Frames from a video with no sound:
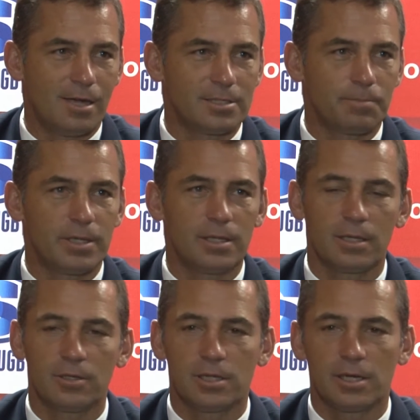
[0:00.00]
It's a pity.
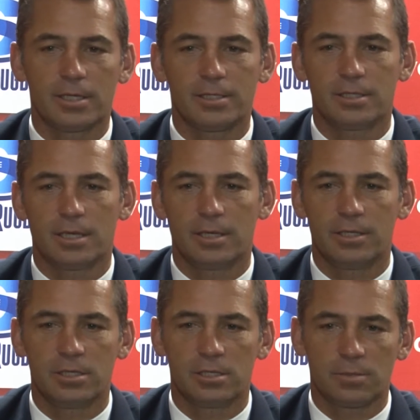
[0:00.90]
It looks like he's
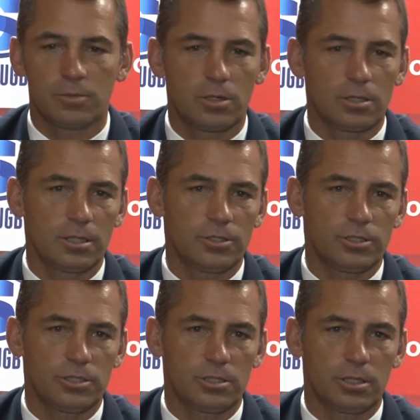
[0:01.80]
injured some
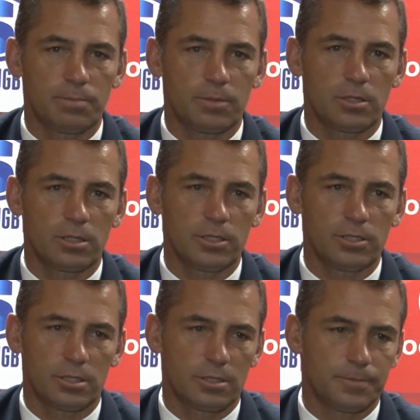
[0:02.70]
cartilage, rib cartilage.
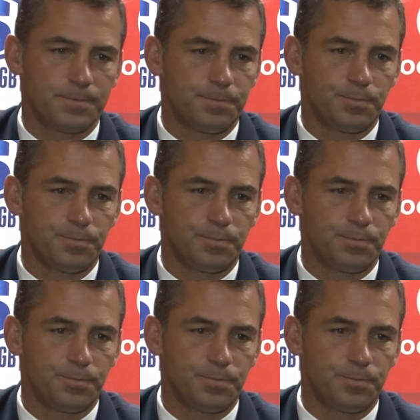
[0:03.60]
So,